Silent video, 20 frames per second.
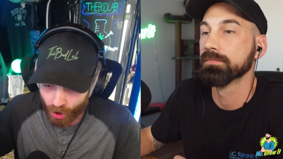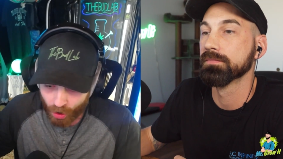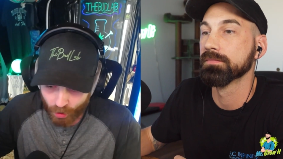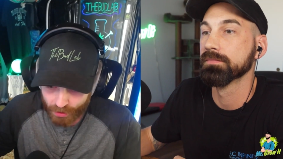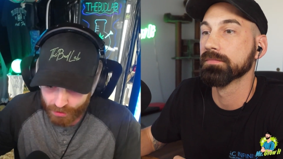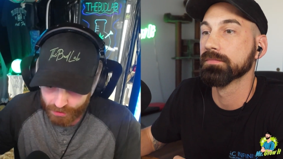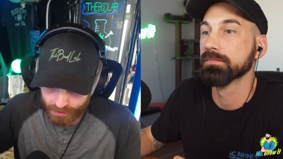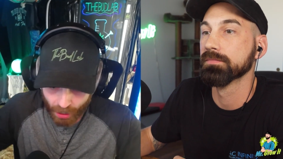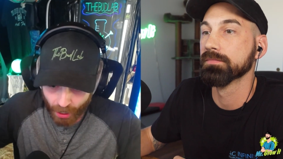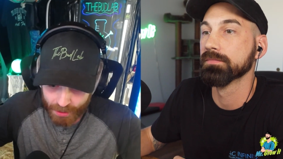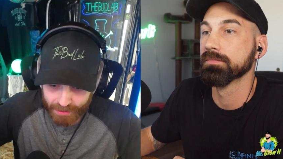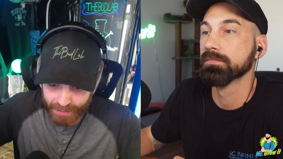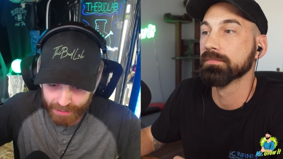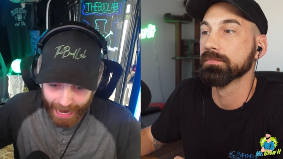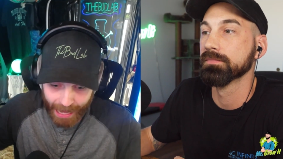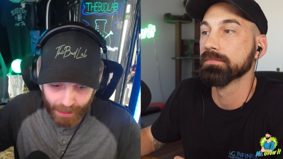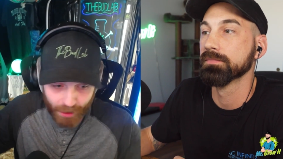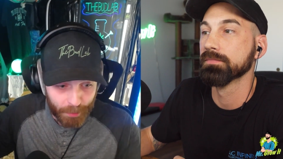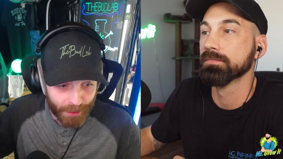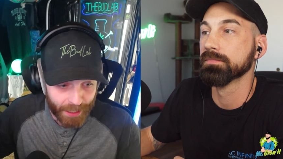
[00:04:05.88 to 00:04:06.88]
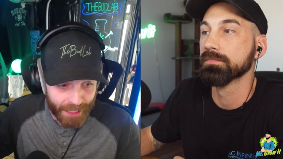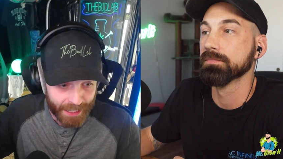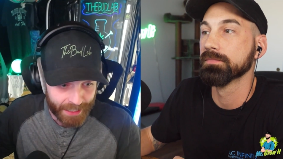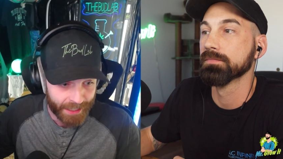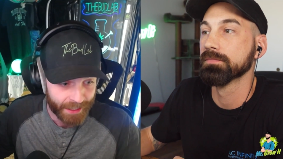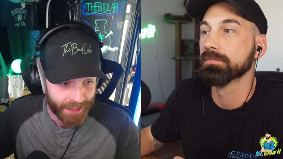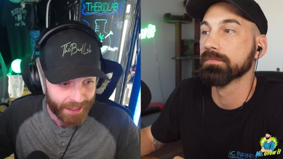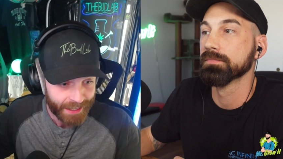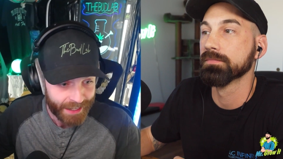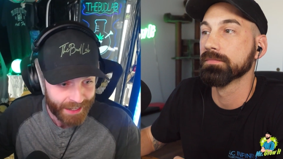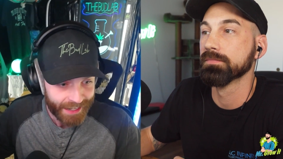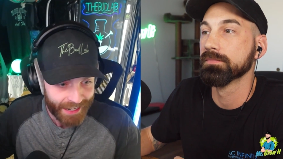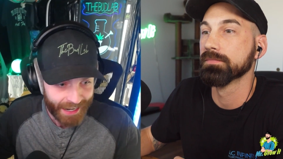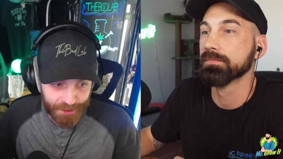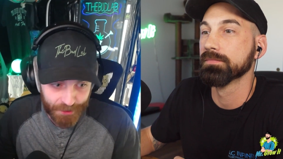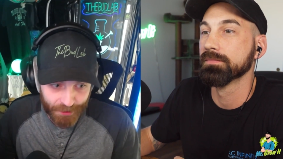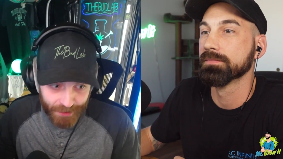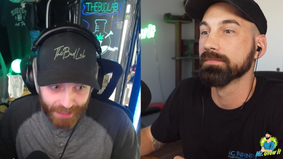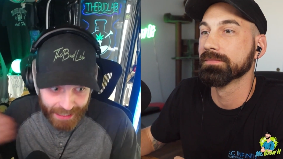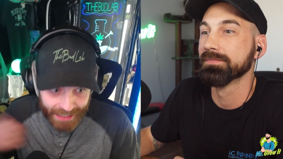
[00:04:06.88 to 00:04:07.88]
Speaker 1: uncalibrated and
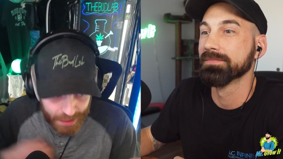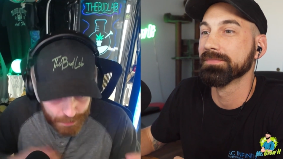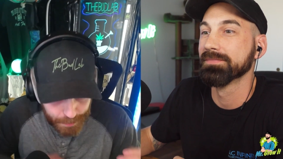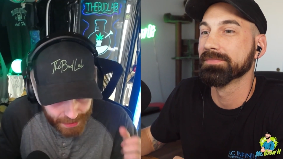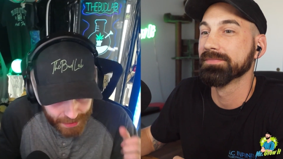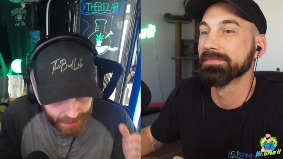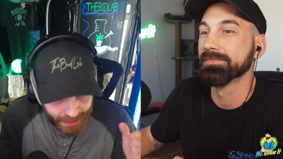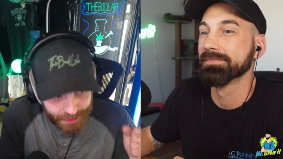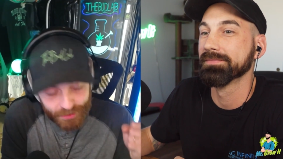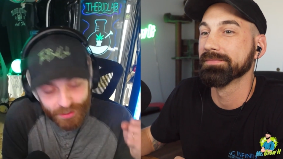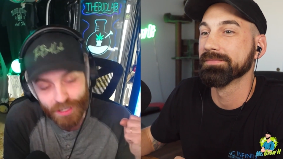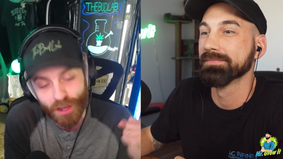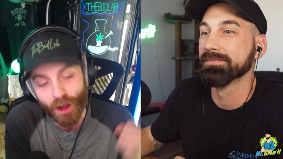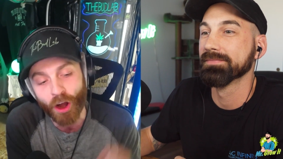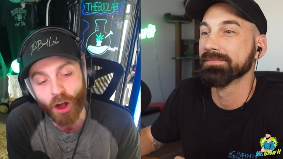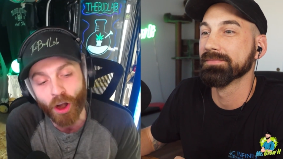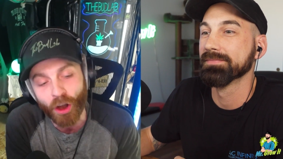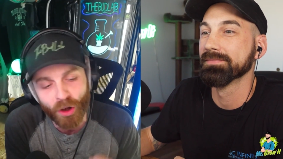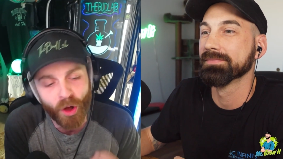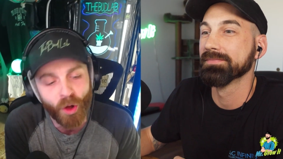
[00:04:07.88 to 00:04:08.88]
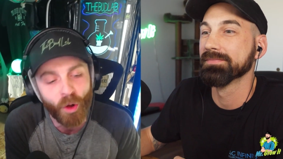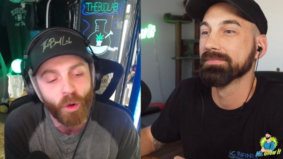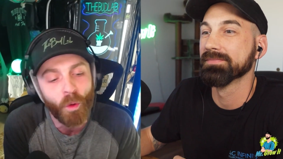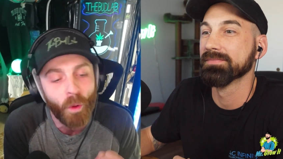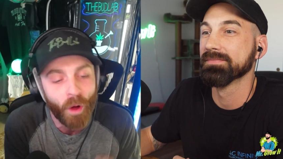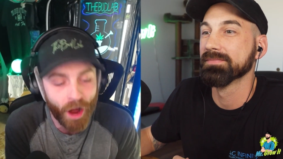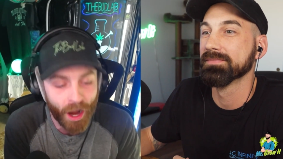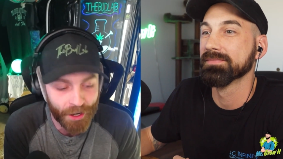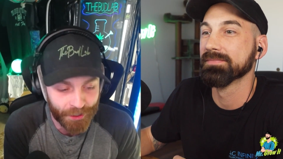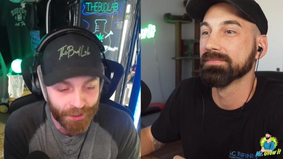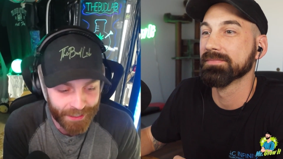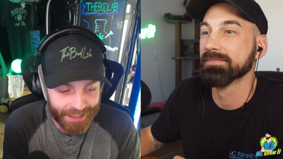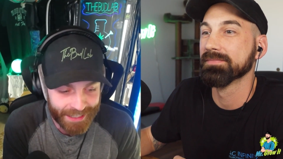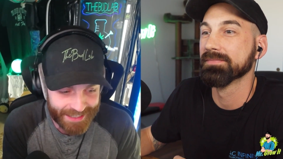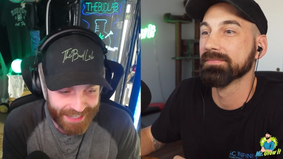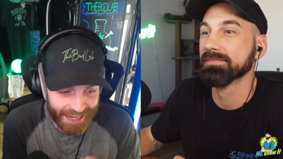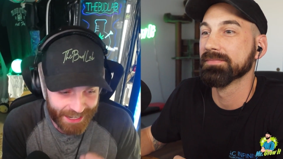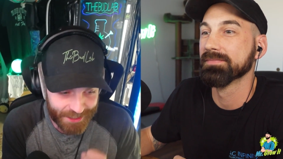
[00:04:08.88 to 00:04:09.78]
you're like it's because the ro water and it says